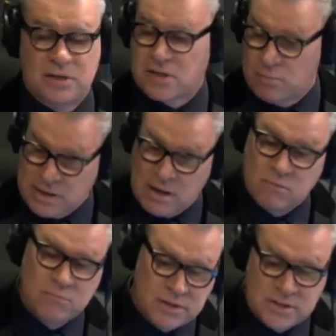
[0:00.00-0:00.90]
It's coming out
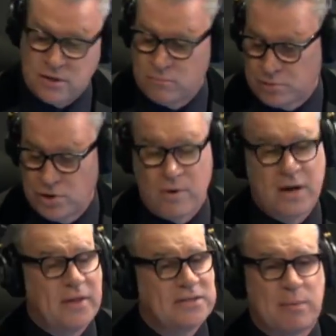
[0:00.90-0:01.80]
on Monday on Blu-ray,
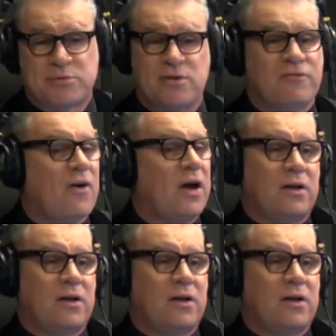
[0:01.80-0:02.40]
and that's absolutely fine.